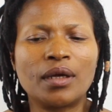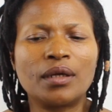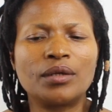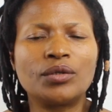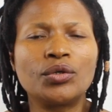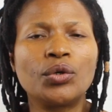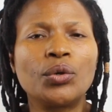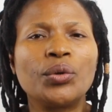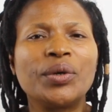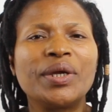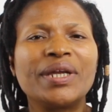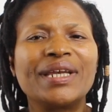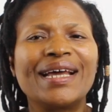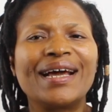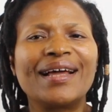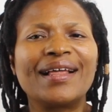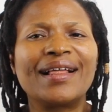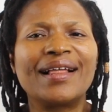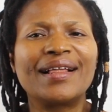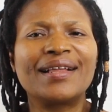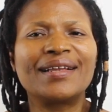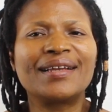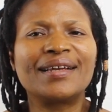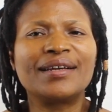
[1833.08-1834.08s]
Knowing
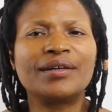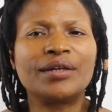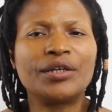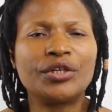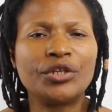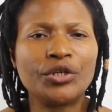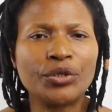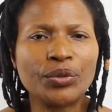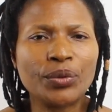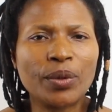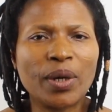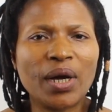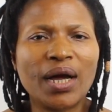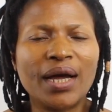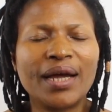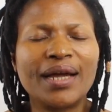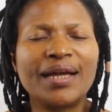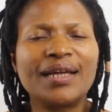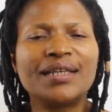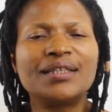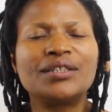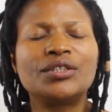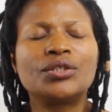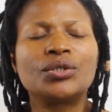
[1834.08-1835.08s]
that renewal
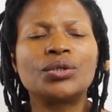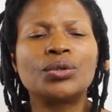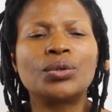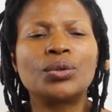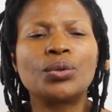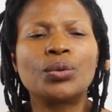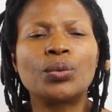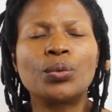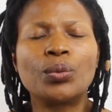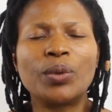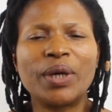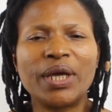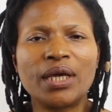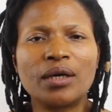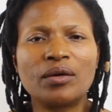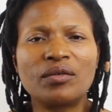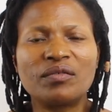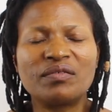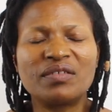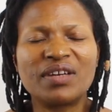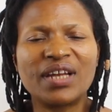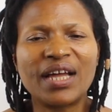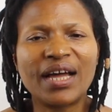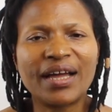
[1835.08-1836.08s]
is your way
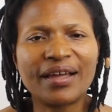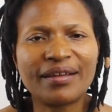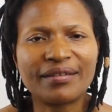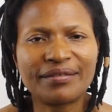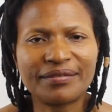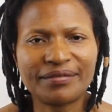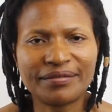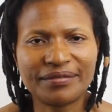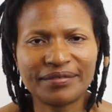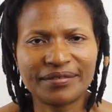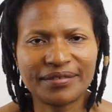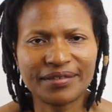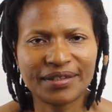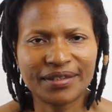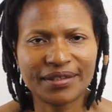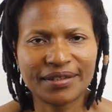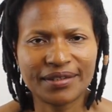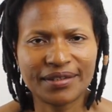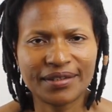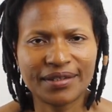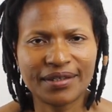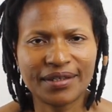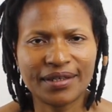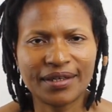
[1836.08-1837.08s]
of life.
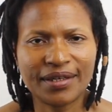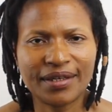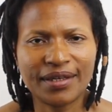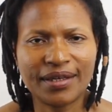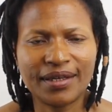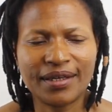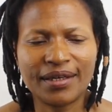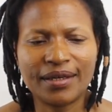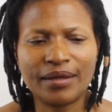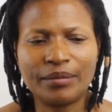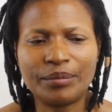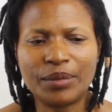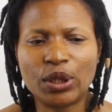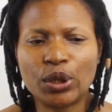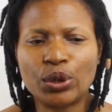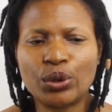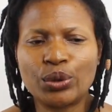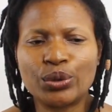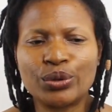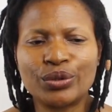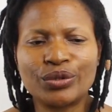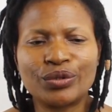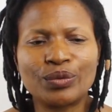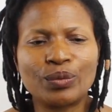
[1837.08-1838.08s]

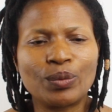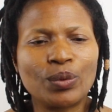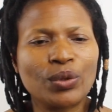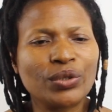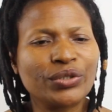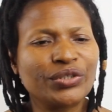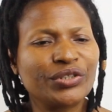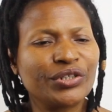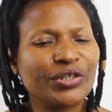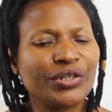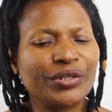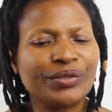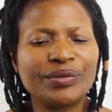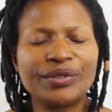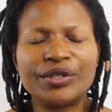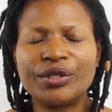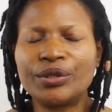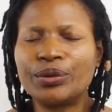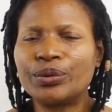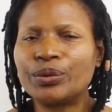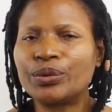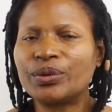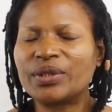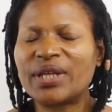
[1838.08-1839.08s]
Because water
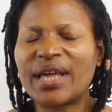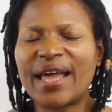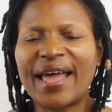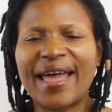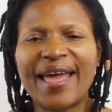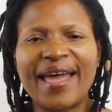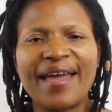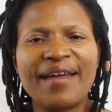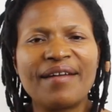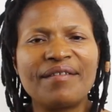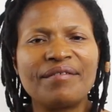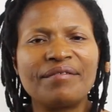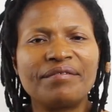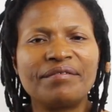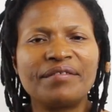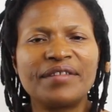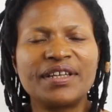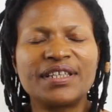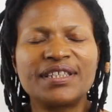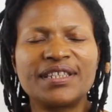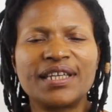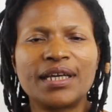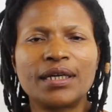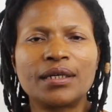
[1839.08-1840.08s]
renews
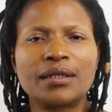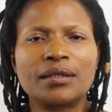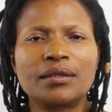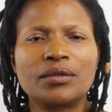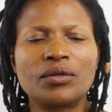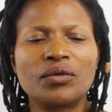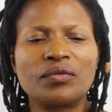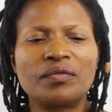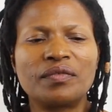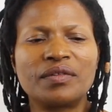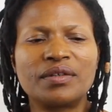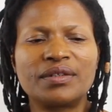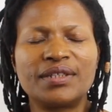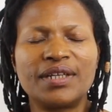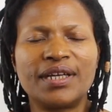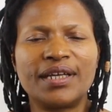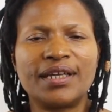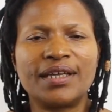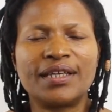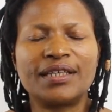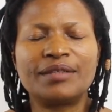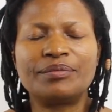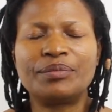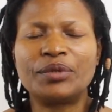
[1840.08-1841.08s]
every second of the day.
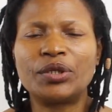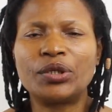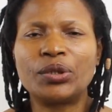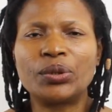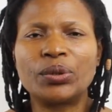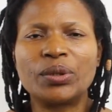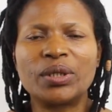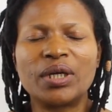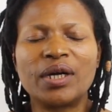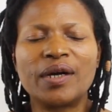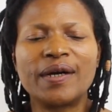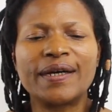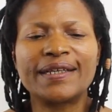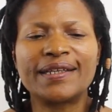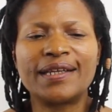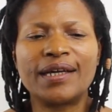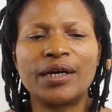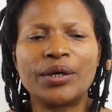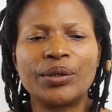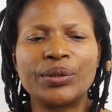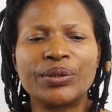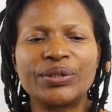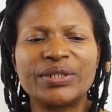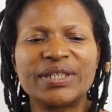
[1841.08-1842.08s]
It's beyond our
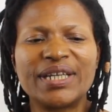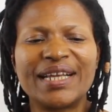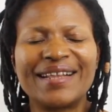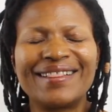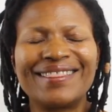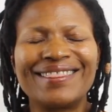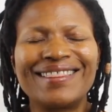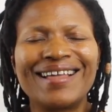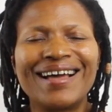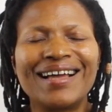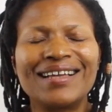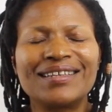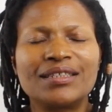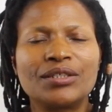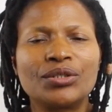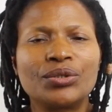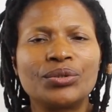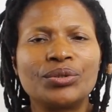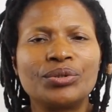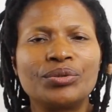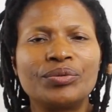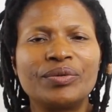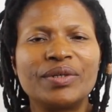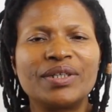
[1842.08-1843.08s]
clarity. That's the
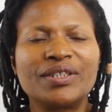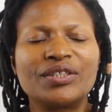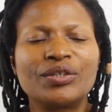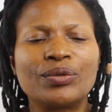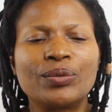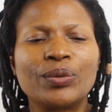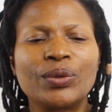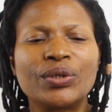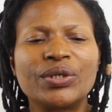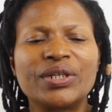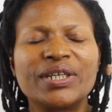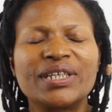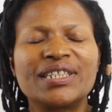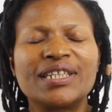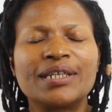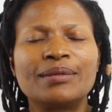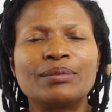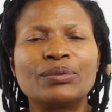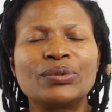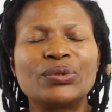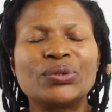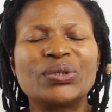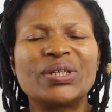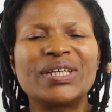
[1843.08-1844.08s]
only reason water is
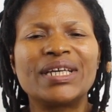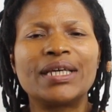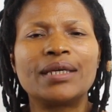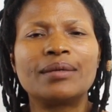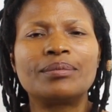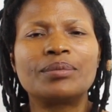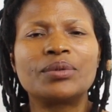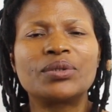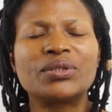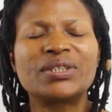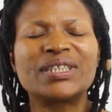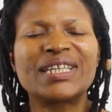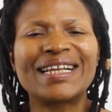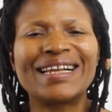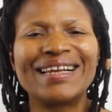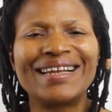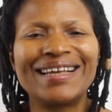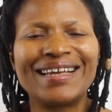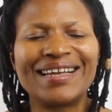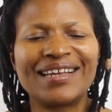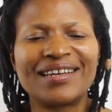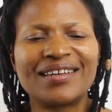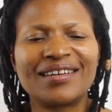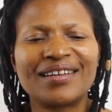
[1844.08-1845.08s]
able to keep us
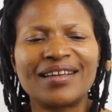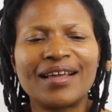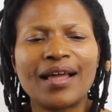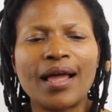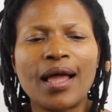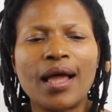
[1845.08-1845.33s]
clean.